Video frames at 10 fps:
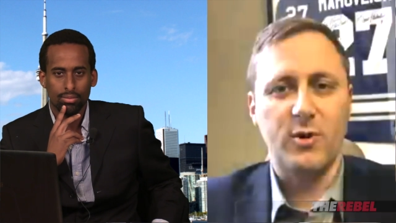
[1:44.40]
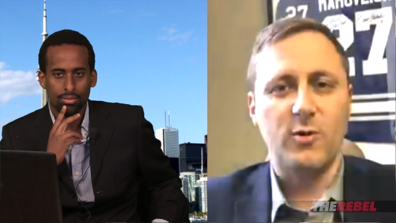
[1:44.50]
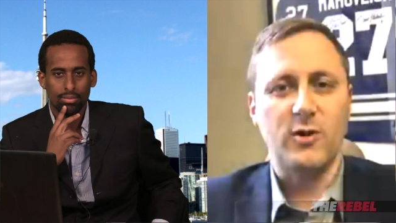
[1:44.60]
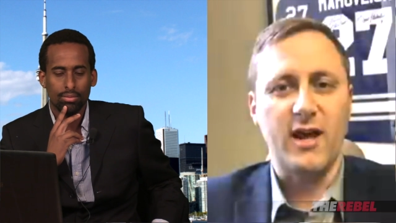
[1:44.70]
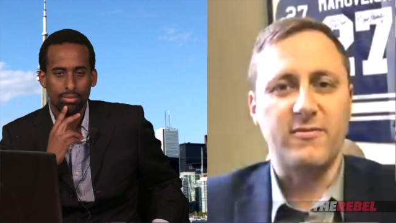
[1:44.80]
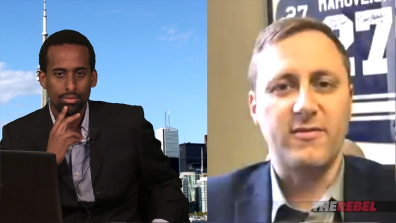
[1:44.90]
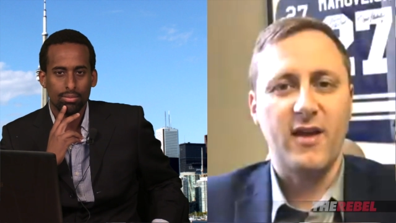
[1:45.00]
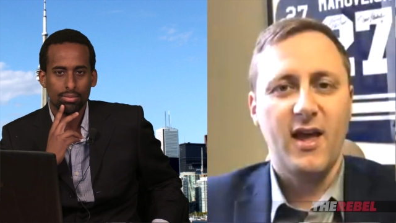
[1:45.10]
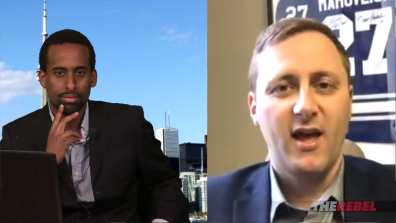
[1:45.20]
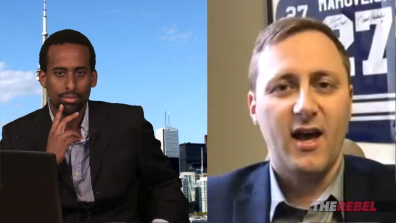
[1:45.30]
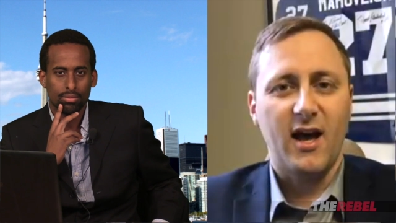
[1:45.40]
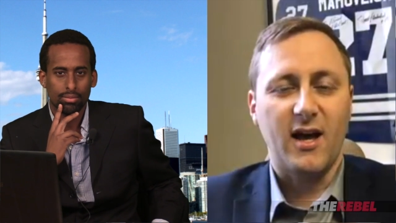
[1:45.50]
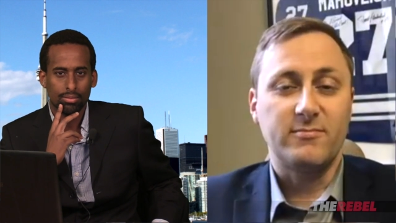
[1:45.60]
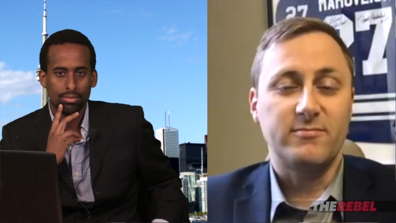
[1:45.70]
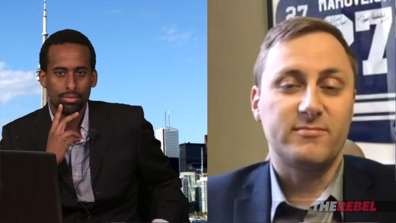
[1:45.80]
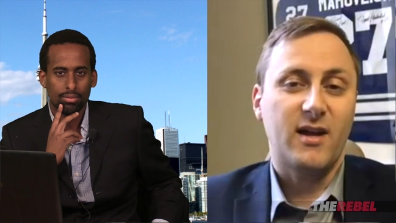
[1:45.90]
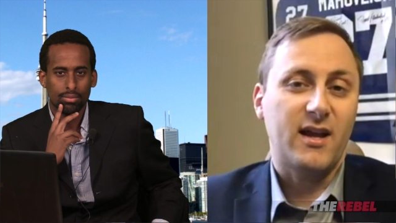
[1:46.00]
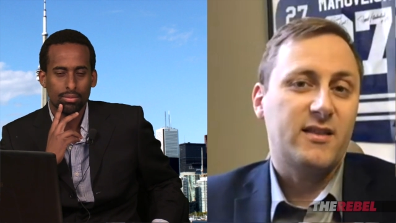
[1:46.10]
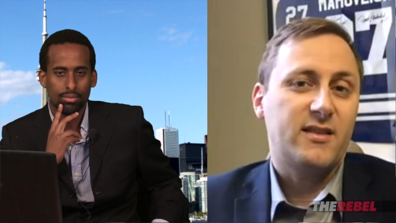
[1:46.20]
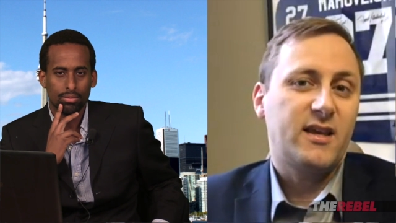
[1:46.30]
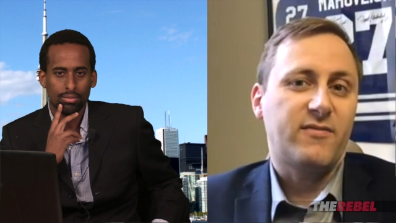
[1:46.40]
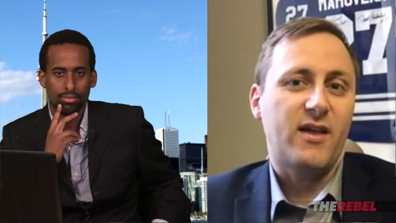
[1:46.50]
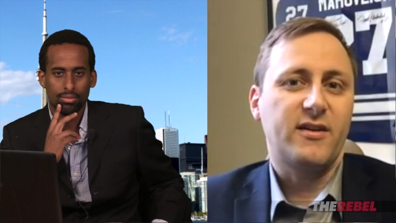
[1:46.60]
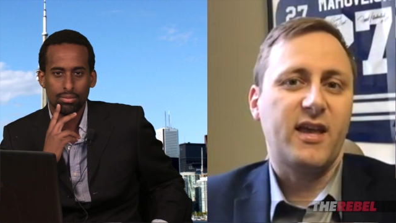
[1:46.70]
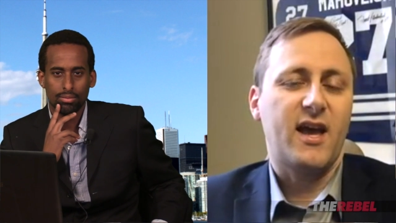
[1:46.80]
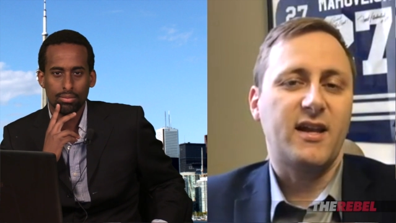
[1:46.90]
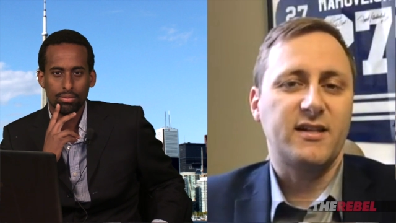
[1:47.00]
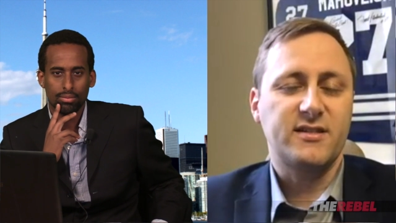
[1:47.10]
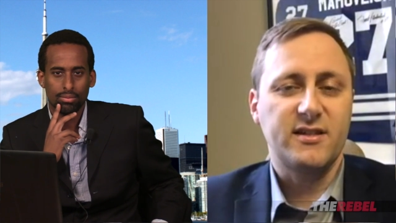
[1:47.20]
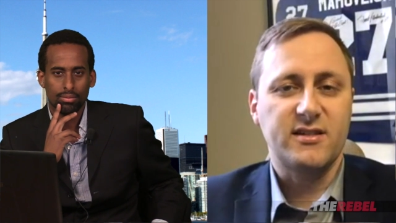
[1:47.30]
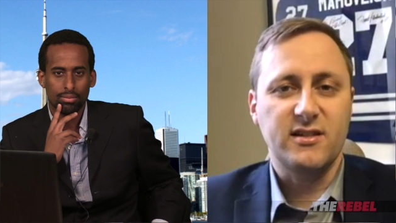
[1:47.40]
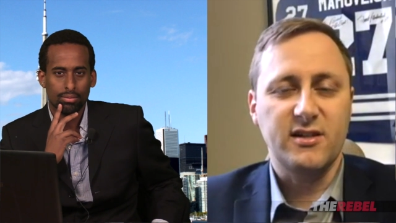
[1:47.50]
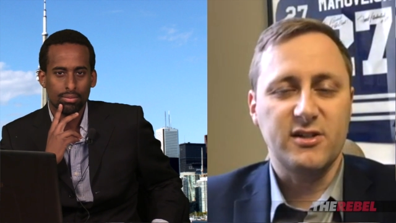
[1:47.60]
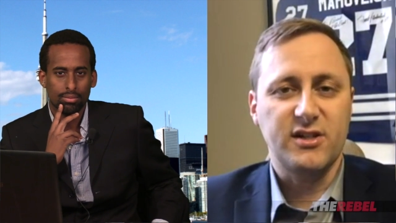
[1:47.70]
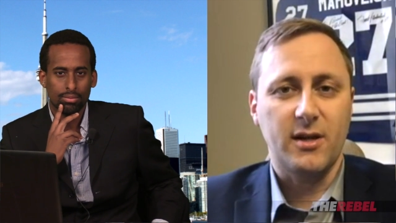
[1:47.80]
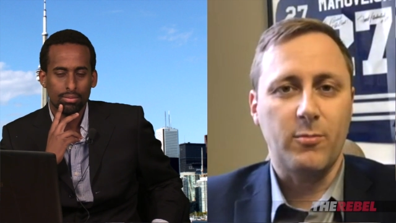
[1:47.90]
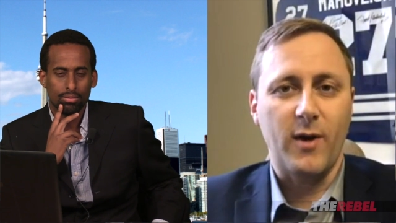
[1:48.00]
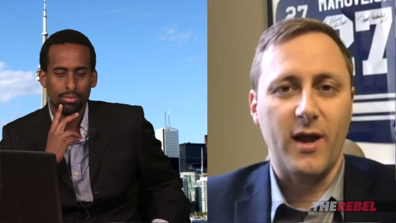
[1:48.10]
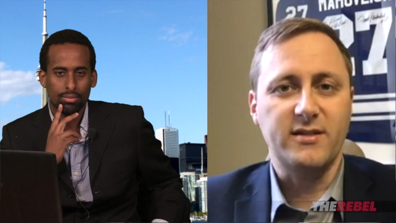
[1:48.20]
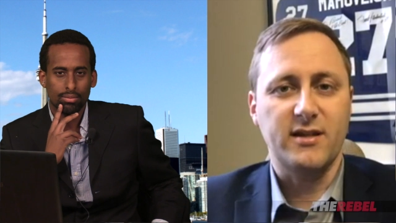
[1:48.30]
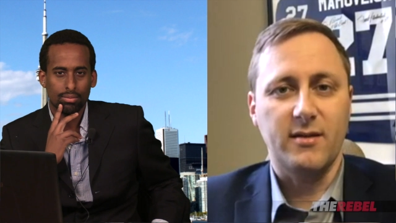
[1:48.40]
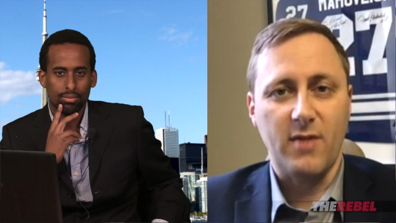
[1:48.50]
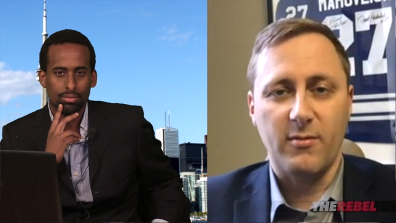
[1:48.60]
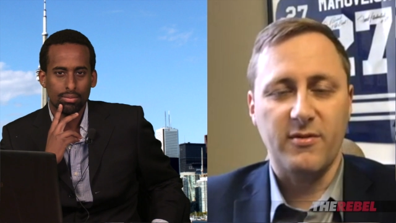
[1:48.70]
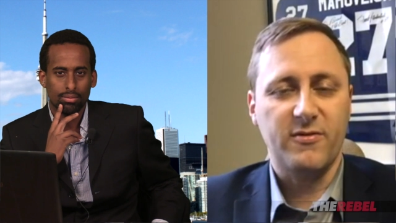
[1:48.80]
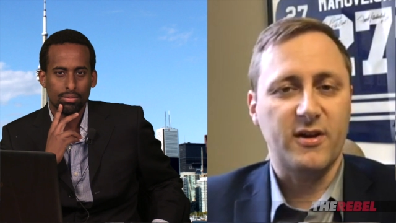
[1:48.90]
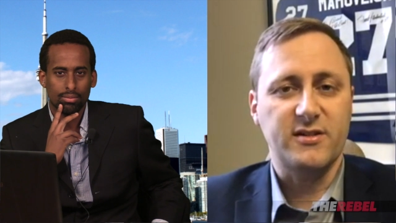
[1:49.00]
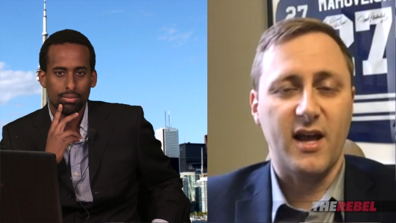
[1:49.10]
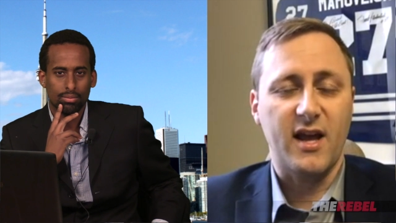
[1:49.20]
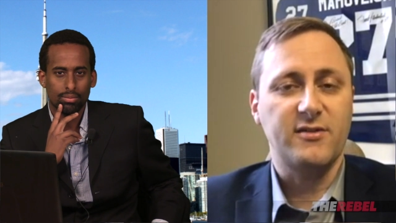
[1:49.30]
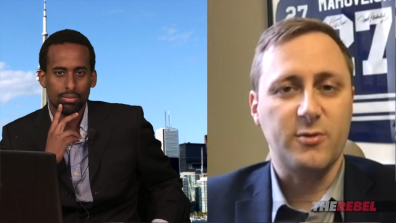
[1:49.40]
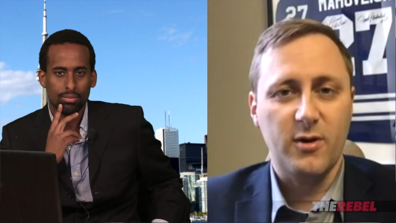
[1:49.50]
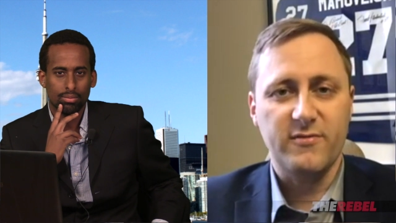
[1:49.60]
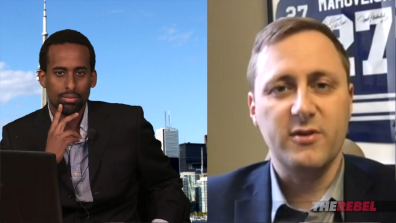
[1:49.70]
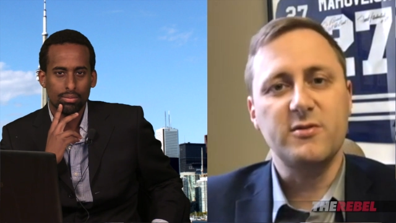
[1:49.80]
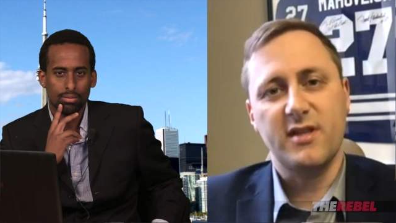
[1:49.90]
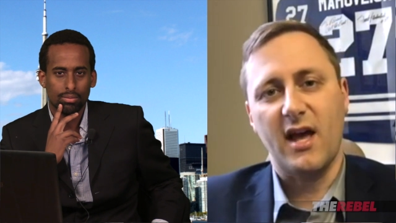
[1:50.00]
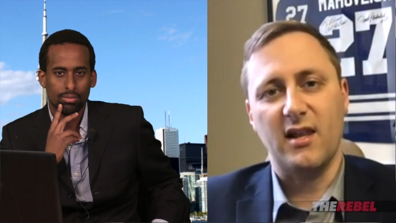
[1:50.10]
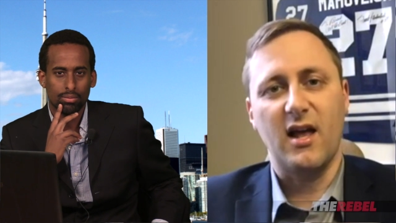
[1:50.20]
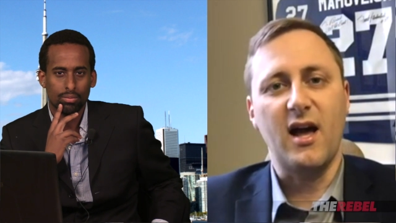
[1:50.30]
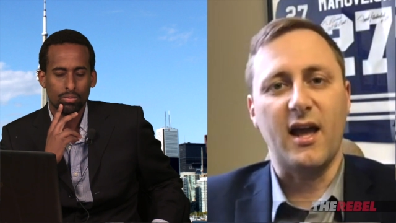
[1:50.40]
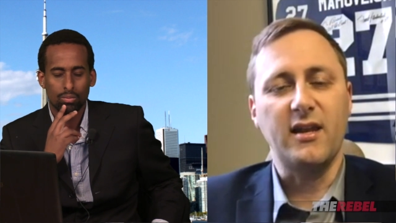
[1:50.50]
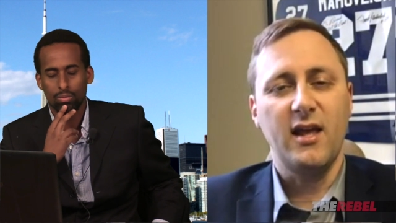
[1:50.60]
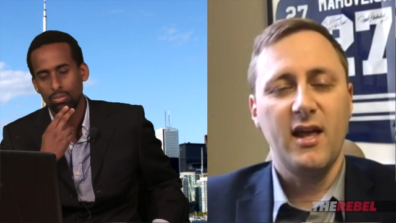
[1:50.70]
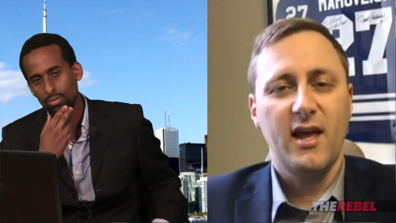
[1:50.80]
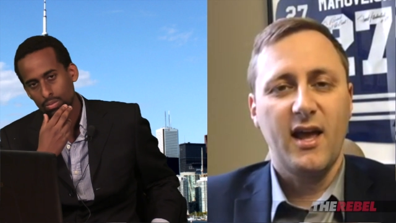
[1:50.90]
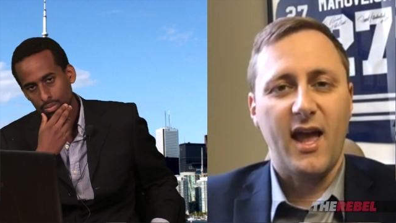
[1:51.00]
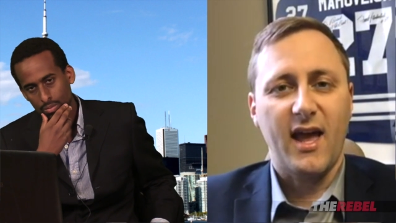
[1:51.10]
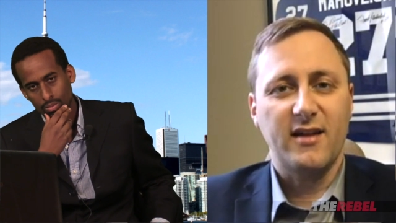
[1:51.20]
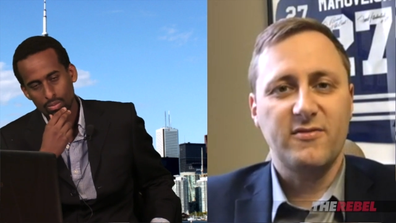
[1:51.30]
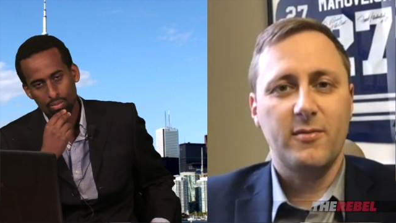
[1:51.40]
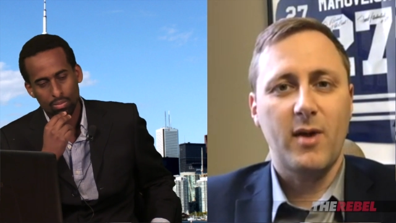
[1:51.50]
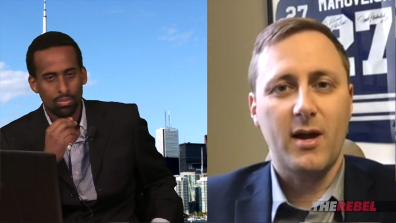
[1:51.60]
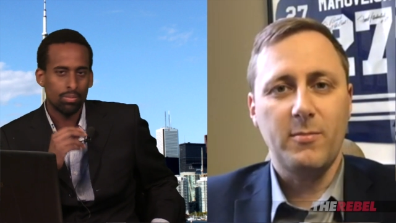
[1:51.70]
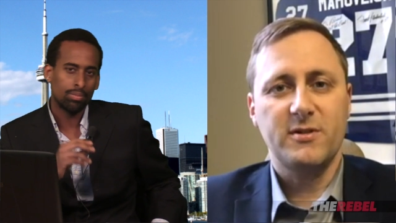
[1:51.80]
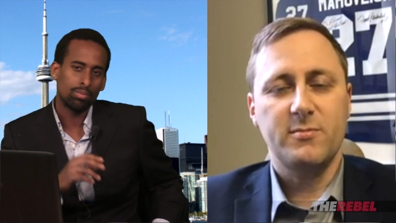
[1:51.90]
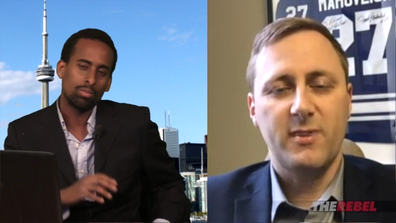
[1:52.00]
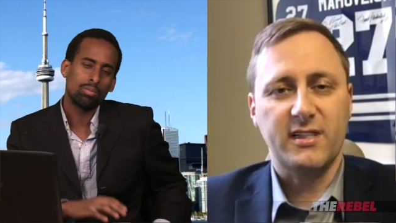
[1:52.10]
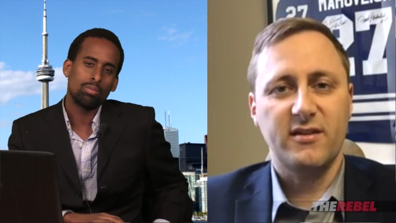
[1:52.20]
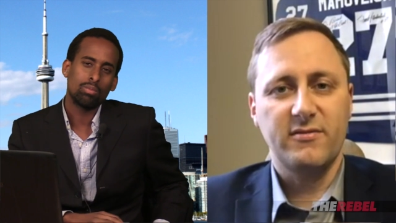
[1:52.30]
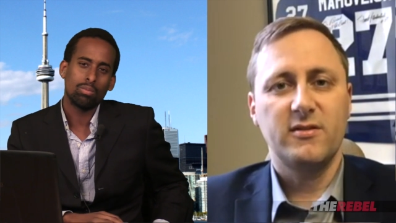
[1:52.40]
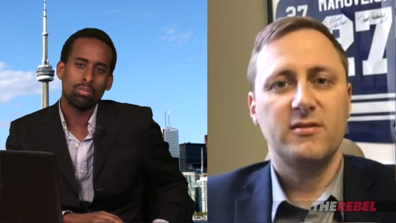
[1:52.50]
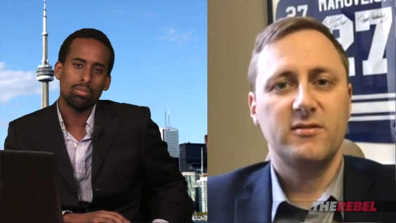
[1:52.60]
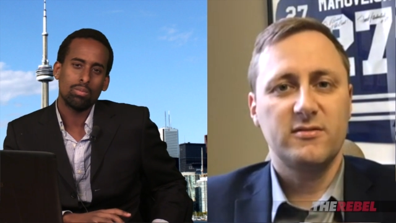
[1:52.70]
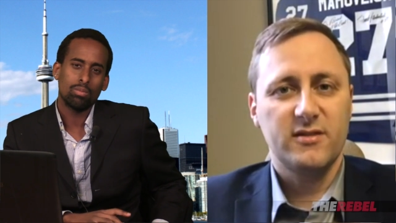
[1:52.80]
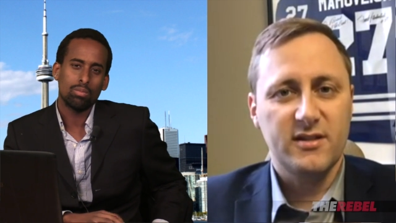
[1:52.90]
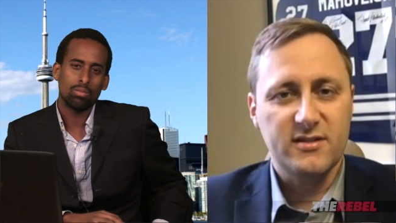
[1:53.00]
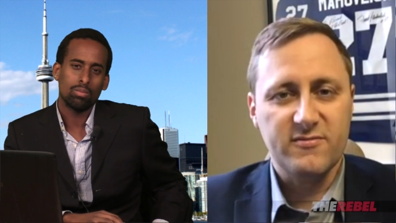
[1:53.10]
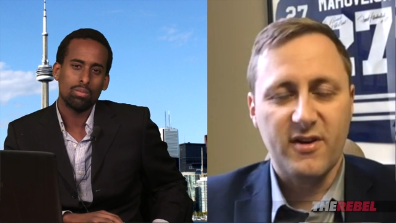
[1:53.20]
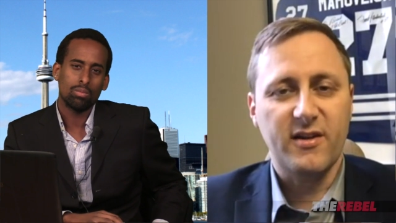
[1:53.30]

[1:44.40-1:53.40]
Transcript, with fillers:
Speaker 1: pro-life. Um, I can think of other candidates in this leadership race, and I'm not referring to Andrew, who have used that line. And from my perspective, it's